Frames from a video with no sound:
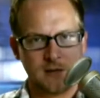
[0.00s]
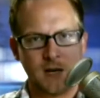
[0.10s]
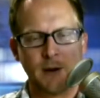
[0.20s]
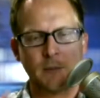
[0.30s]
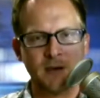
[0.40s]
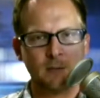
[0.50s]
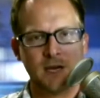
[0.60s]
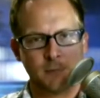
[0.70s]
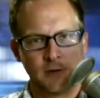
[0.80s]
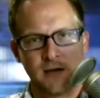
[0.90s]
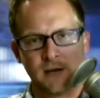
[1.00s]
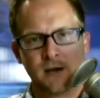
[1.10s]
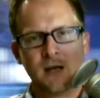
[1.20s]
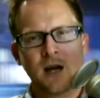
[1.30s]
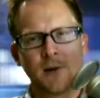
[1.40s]
about being manipulated
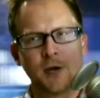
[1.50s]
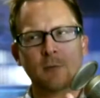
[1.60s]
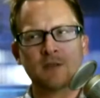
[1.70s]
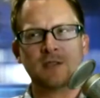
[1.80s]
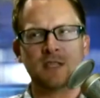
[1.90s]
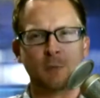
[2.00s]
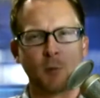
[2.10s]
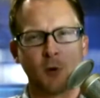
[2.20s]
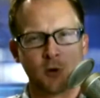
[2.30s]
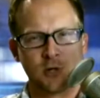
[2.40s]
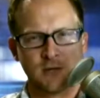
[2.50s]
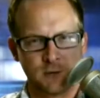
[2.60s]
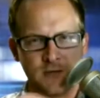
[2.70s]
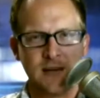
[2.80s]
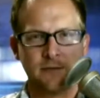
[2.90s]
i thought was disproportionate
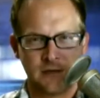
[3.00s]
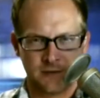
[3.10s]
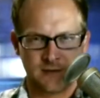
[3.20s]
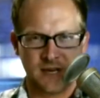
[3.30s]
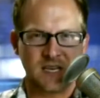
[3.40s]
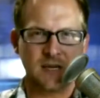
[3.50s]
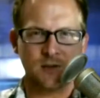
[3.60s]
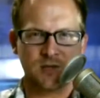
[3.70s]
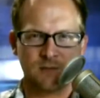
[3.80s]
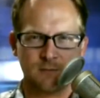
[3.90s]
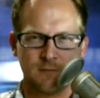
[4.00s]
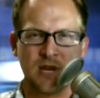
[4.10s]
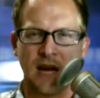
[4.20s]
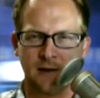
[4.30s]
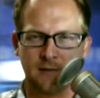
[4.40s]
to the evidence that he had just
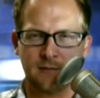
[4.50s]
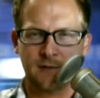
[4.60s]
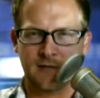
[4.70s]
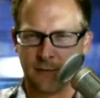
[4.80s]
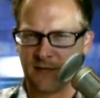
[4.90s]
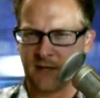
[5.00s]
gotten does that make